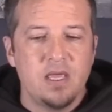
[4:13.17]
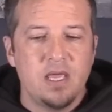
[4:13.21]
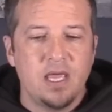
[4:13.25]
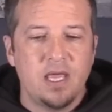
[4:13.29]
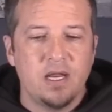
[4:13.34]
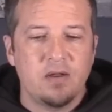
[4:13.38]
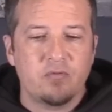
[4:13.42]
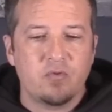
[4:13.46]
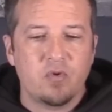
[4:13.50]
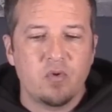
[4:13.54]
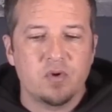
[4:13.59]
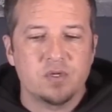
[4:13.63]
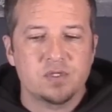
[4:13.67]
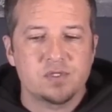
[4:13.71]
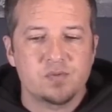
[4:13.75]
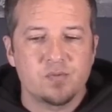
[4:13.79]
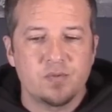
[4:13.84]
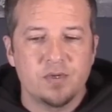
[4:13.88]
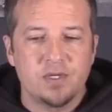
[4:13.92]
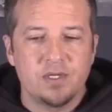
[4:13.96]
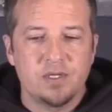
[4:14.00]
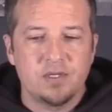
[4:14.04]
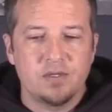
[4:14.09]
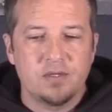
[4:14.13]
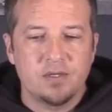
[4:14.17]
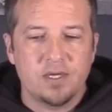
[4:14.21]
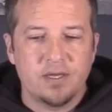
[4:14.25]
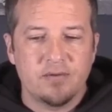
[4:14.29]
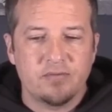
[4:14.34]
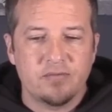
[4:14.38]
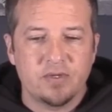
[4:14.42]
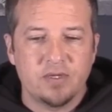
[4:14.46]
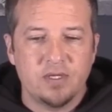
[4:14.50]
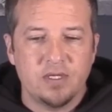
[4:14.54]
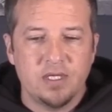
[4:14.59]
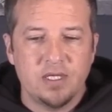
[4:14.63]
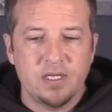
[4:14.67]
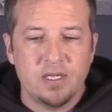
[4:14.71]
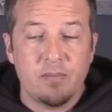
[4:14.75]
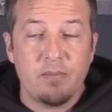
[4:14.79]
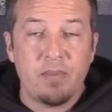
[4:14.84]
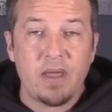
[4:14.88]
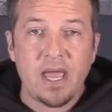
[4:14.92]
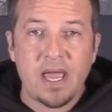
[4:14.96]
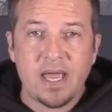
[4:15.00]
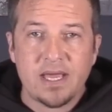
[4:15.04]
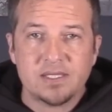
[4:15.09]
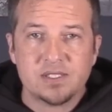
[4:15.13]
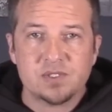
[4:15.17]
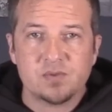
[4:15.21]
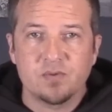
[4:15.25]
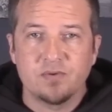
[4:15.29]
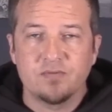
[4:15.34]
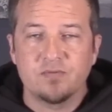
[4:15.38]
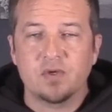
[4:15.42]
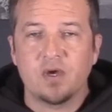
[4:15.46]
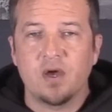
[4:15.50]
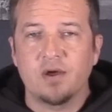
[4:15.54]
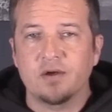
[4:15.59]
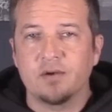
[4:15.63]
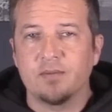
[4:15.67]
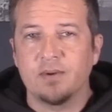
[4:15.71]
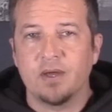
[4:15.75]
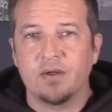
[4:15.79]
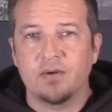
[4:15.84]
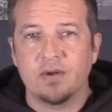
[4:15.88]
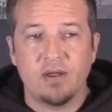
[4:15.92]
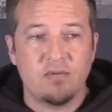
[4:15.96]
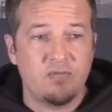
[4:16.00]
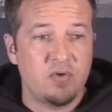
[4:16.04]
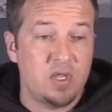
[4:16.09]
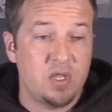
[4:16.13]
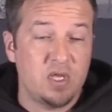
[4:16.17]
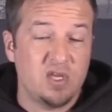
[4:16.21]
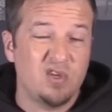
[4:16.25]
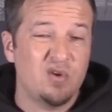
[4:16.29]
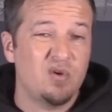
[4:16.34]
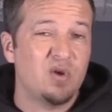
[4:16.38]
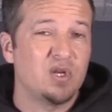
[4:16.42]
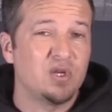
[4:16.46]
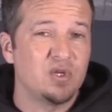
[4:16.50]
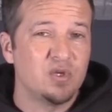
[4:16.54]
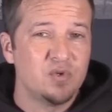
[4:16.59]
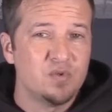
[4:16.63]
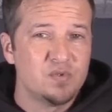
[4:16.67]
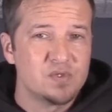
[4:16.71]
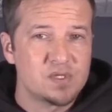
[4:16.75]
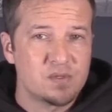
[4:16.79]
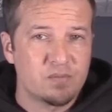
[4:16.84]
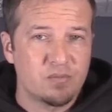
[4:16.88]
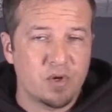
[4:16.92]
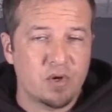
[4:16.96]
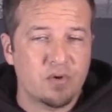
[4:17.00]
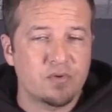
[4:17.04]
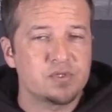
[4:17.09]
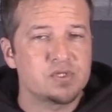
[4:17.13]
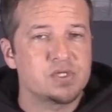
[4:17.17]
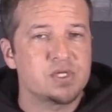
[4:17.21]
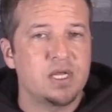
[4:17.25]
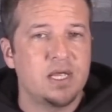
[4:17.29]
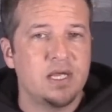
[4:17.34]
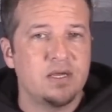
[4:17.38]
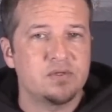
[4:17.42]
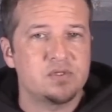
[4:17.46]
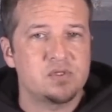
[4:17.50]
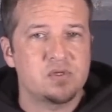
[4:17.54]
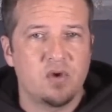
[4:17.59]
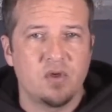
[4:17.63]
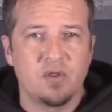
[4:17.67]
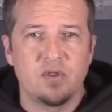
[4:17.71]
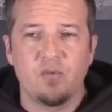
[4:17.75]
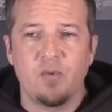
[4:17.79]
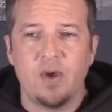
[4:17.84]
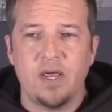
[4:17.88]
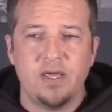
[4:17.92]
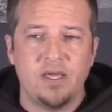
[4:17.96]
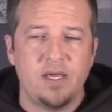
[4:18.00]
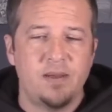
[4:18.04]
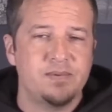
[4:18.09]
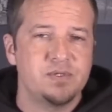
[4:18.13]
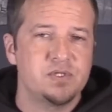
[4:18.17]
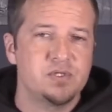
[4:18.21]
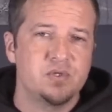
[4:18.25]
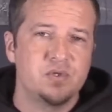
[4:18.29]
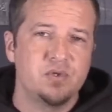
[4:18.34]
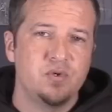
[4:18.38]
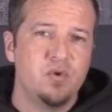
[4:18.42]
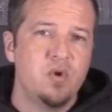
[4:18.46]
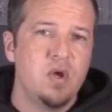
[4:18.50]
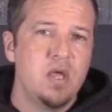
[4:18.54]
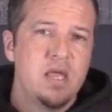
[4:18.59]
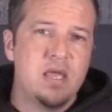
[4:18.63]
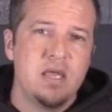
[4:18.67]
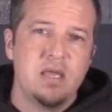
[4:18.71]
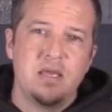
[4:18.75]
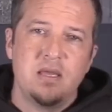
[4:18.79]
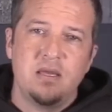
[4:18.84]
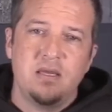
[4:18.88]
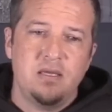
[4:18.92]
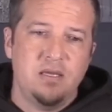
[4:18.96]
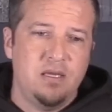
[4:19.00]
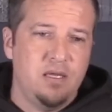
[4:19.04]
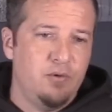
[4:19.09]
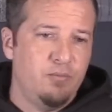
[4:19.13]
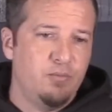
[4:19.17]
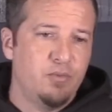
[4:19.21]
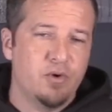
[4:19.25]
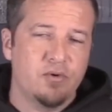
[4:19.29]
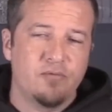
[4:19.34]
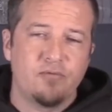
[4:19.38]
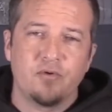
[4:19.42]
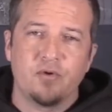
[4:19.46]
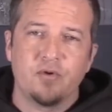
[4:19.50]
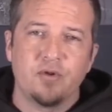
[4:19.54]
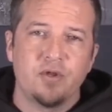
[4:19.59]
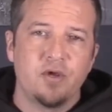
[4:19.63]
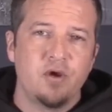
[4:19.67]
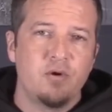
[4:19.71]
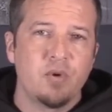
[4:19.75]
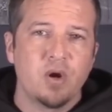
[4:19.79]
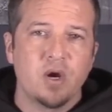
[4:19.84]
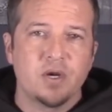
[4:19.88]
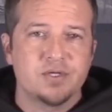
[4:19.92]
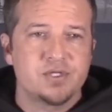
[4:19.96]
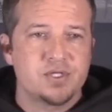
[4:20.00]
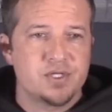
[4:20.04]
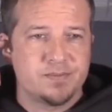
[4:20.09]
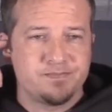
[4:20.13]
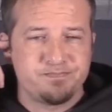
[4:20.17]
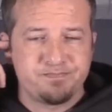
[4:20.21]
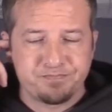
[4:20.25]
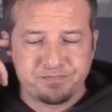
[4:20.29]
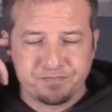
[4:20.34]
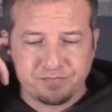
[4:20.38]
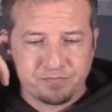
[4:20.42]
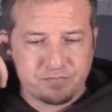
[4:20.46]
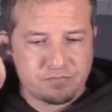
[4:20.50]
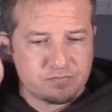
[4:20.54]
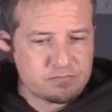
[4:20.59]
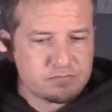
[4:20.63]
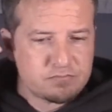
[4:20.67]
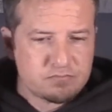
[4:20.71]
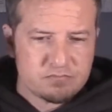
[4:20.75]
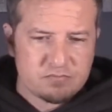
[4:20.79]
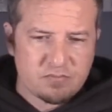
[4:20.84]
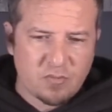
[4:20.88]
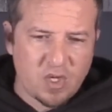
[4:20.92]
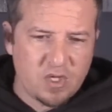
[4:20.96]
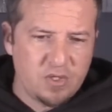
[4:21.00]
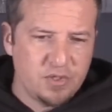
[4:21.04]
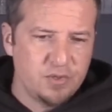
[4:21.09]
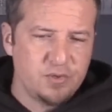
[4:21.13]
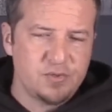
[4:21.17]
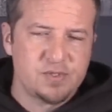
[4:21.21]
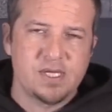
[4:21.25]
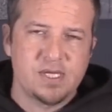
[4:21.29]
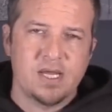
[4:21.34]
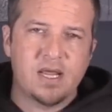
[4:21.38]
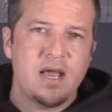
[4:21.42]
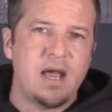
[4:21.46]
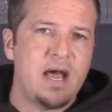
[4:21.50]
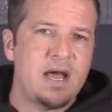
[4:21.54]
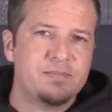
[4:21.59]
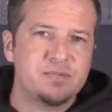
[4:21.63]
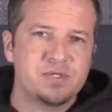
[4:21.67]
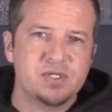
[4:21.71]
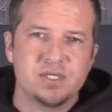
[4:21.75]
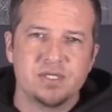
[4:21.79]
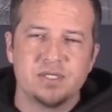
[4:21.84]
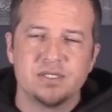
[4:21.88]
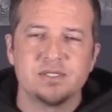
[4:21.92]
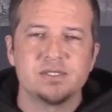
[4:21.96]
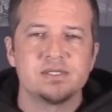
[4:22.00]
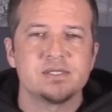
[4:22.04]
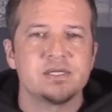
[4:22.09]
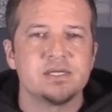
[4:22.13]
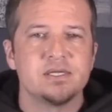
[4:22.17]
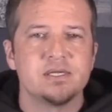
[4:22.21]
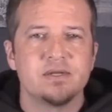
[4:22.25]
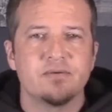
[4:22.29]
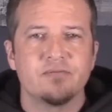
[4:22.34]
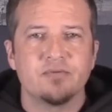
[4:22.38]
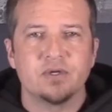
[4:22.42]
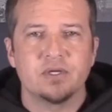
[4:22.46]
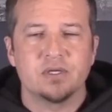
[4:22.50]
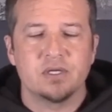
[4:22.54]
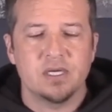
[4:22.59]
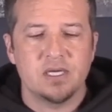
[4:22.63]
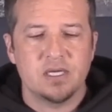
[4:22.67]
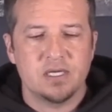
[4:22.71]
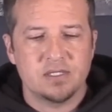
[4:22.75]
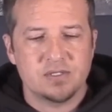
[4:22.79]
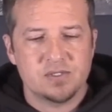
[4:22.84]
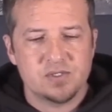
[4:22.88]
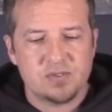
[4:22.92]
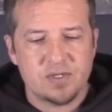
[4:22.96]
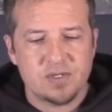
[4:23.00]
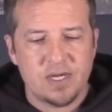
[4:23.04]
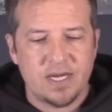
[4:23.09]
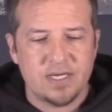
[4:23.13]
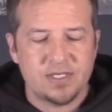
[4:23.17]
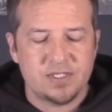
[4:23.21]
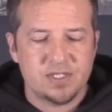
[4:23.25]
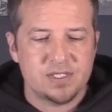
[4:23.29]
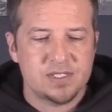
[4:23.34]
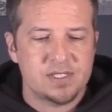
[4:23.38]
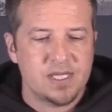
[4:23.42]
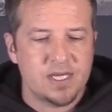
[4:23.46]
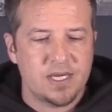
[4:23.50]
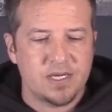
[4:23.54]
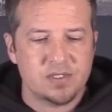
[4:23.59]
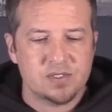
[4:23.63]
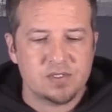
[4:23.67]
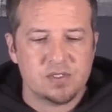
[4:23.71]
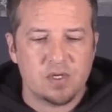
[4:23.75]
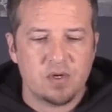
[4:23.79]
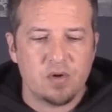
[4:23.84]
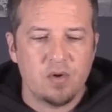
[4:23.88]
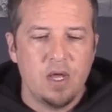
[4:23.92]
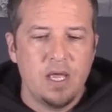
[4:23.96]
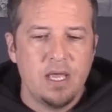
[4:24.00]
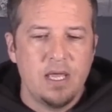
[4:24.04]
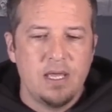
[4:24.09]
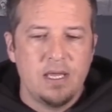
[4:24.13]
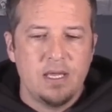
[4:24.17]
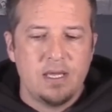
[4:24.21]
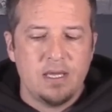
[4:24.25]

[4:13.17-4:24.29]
And of course, we have in the past, we've talked about everything you can use in brokerage accounts all the way up to you know, portfolio margin, using options and different uh, strategies there. So